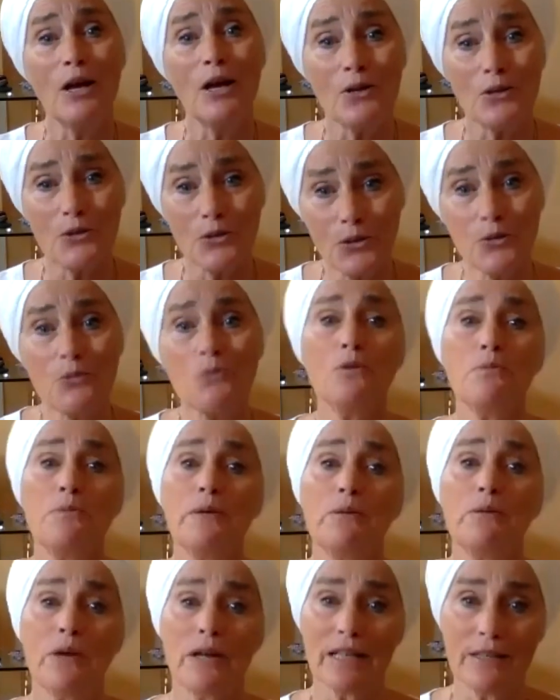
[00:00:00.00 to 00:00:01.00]
you will be
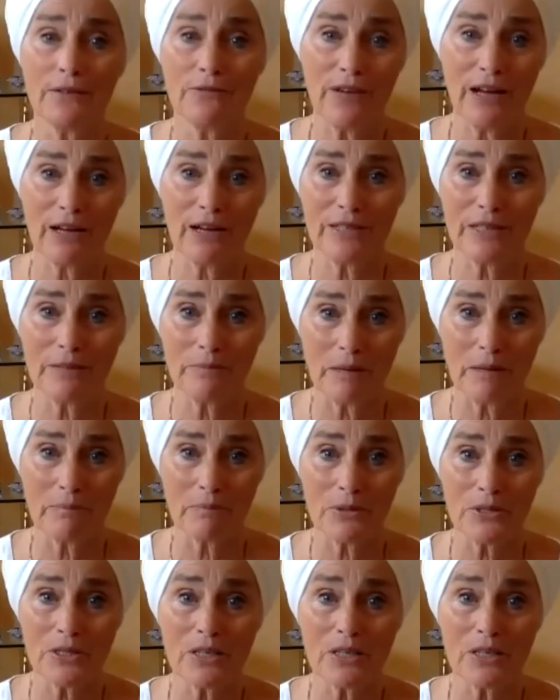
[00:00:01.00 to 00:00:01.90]
one of the founding members.